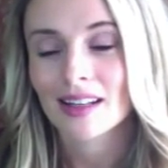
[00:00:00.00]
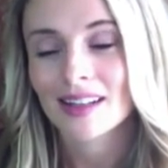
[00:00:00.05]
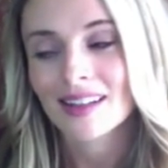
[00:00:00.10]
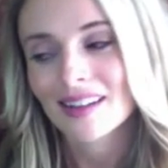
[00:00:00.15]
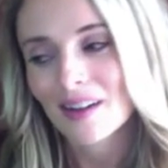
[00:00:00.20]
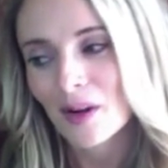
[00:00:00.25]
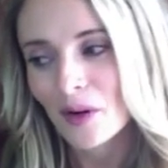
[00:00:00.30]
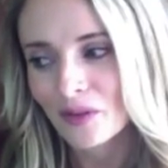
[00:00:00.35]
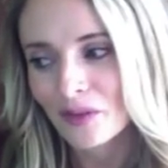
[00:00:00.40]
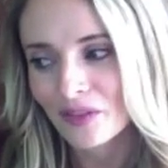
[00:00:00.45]

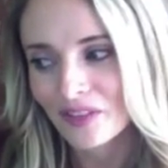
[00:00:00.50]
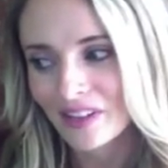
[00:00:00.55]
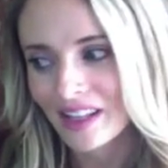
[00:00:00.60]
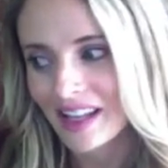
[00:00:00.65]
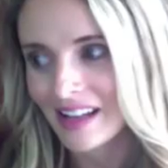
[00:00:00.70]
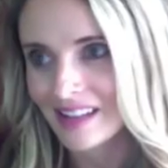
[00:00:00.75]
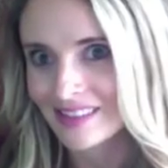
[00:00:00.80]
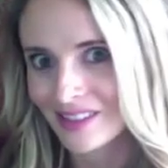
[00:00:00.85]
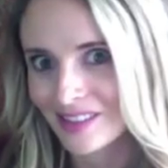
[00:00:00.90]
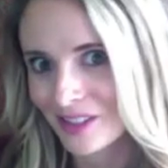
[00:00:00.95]
hopefully
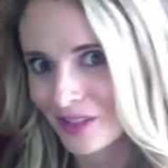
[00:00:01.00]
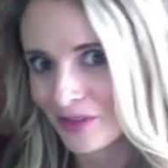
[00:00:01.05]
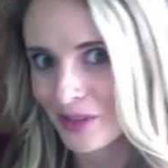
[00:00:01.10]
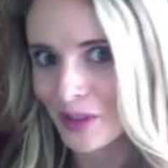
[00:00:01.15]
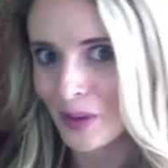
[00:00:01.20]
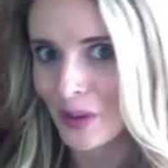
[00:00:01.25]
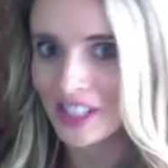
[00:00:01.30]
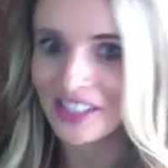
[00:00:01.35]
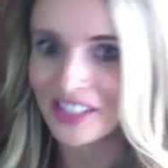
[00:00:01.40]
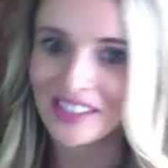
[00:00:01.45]
answer a few
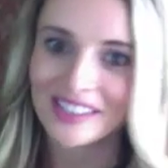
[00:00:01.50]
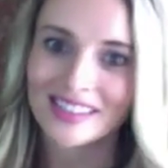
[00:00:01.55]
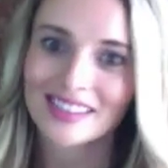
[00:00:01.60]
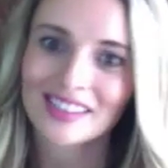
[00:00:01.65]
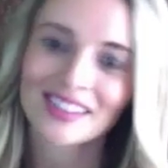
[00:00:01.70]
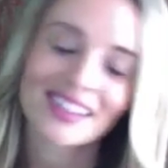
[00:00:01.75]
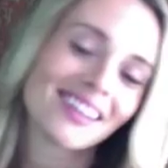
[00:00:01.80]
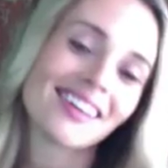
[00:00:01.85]
questions.